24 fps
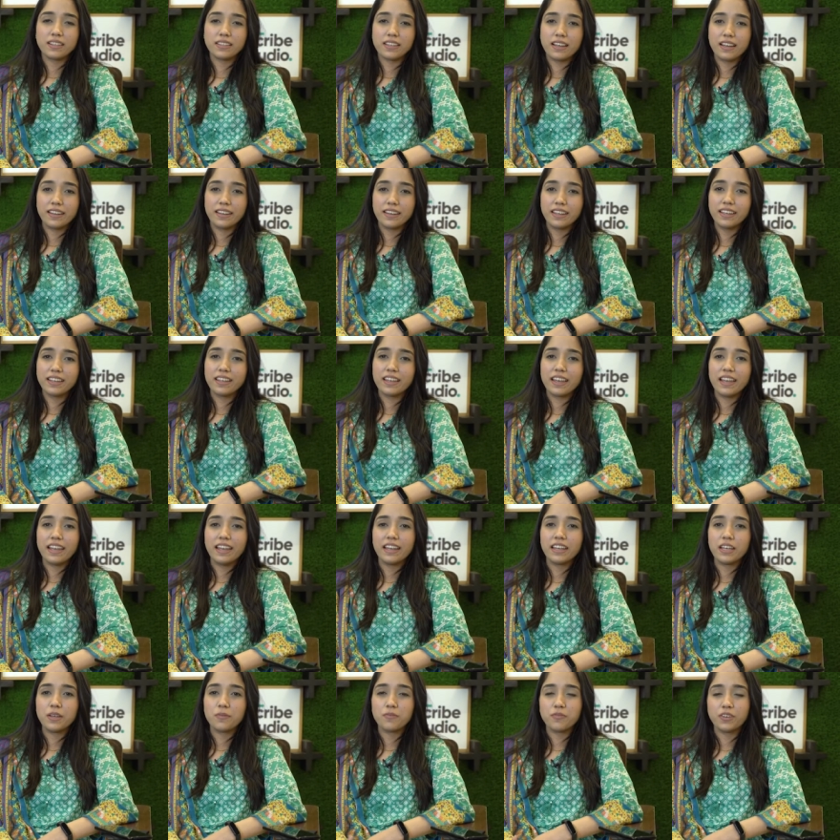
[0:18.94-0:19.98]
Tariq
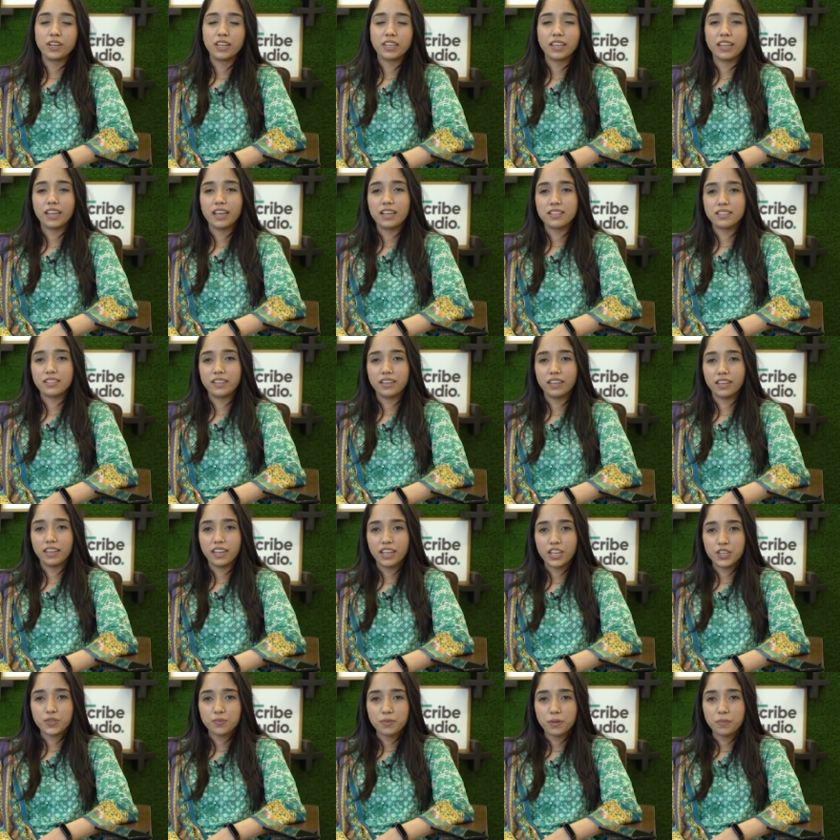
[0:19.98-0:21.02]
and I'm working as an
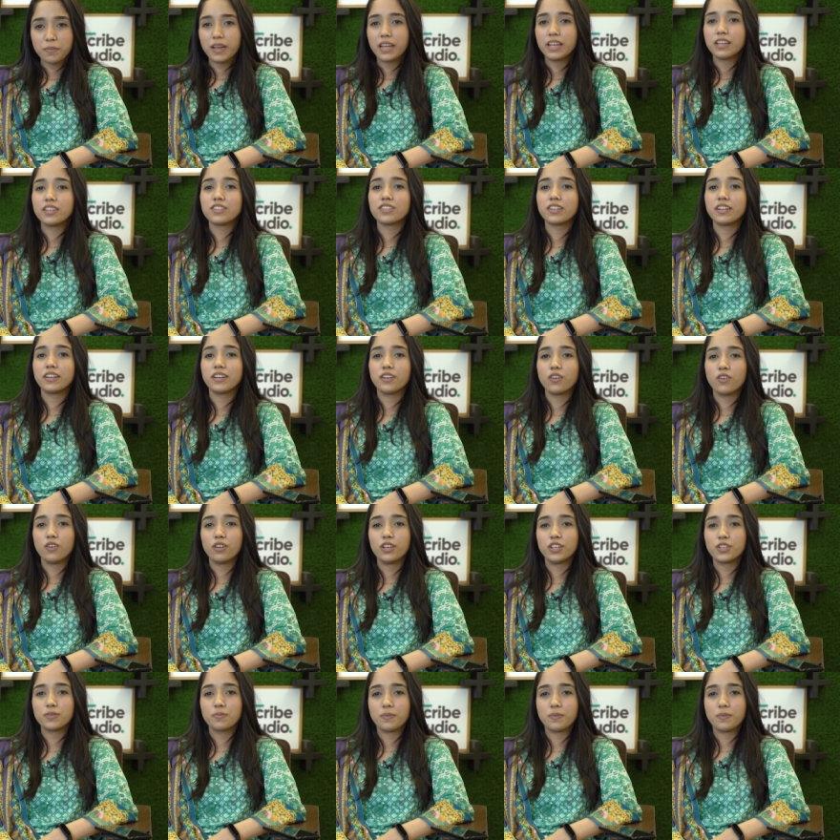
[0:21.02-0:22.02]
engagement manager at Knowledge